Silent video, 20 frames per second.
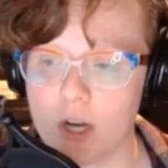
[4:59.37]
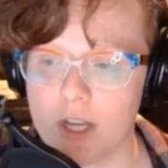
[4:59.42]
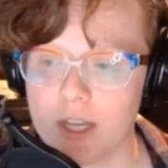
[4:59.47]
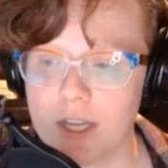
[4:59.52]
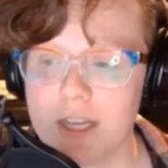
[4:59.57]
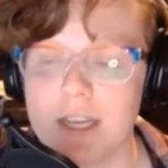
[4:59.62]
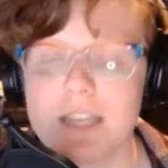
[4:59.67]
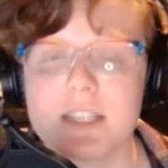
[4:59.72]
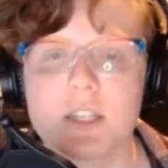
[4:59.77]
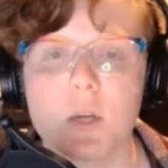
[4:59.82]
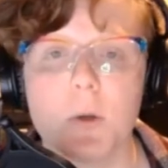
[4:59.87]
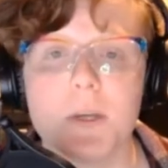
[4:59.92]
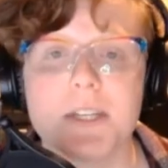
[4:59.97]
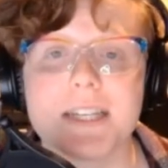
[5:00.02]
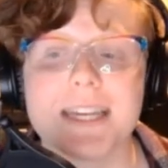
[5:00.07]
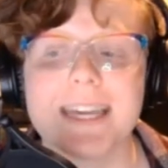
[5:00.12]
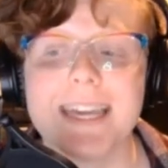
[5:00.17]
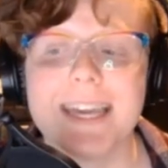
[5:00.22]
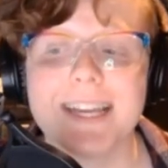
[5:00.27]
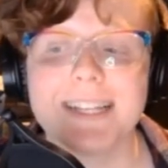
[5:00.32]
is going to
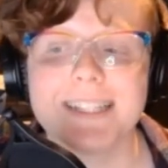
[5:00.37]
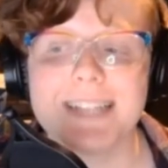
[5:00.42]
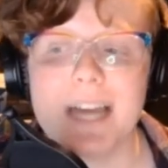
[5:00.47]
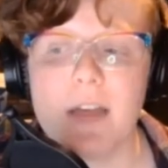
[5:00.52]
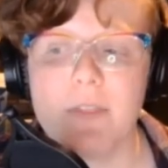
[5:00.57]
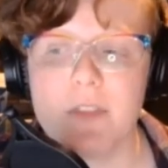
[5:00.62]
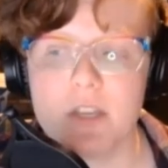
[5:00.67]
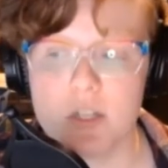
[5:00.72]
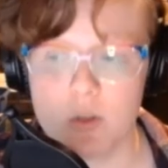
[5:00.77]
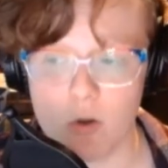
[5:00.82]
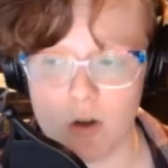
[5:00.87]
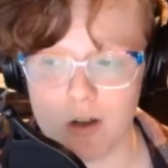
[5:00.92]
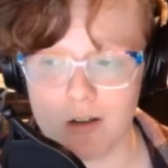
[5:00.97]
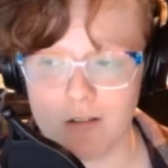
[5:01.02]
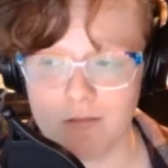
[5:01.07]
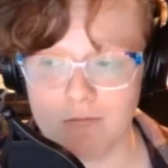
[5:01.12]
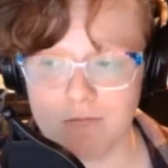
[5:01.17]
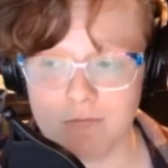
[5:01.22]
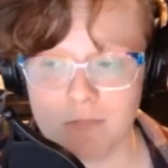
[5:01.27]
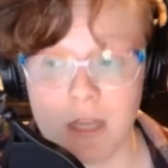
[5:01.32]
kick down the door.
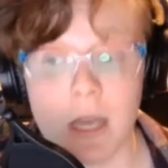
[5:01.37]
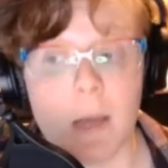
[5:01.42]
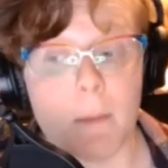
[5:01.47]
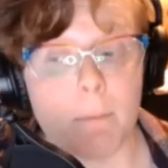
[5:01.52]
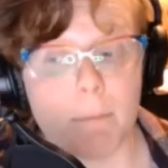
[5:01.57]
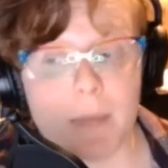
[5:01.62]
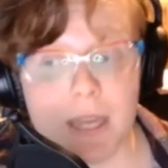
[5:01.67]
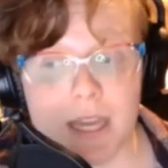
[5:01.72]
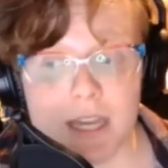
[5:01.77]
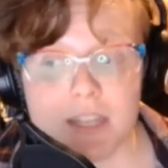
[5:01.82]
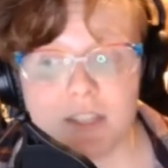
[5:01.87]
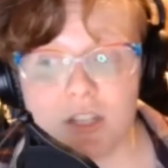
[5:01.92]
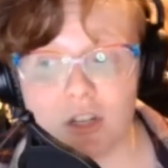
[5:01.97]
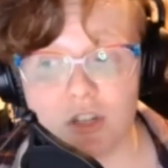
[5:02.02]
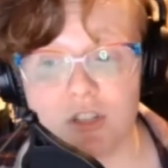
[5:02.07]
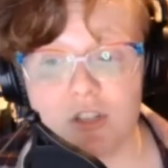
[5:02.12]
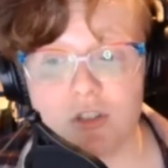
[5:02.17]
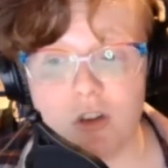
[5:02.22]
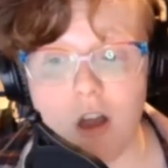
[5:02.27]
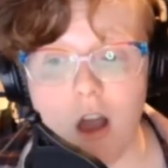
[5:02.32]
Because you're
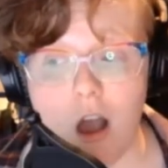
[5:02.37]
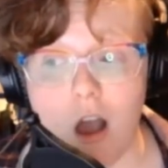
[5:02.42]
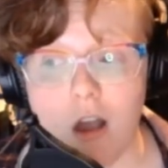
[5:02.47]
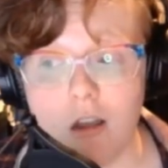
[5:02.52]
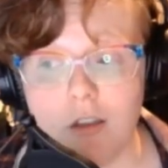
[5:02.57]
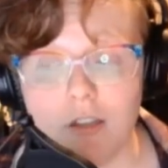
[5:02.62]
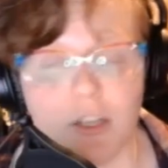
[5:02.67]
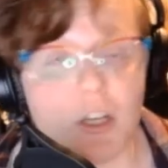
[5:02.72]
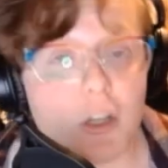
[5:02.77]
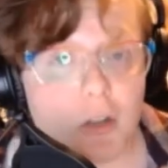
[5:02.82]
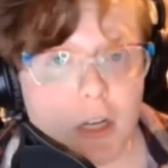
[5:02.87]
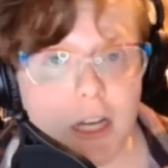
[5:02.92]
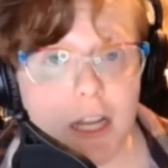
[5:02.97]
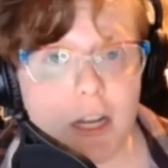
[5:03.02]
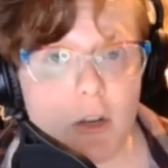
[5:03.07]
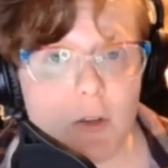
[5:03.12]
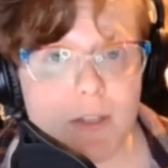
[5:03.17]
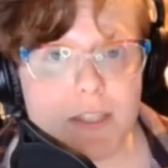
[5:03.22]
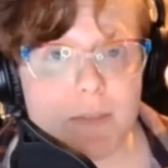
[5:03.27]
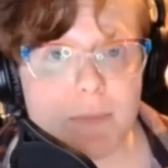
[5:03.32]
strong, you're going
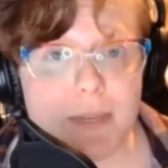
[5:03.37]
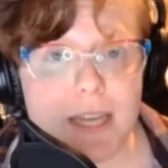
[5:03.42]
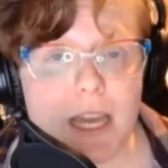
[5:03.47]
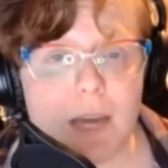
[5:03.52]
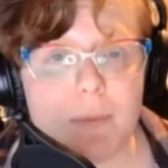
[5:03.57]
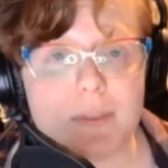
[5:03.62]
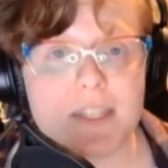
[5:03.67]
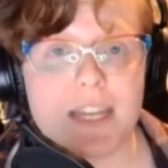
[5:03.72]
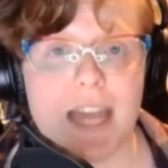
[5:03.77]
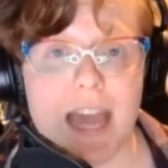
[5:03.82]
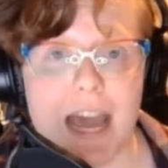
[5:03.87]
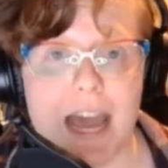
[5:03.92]
to be able to add a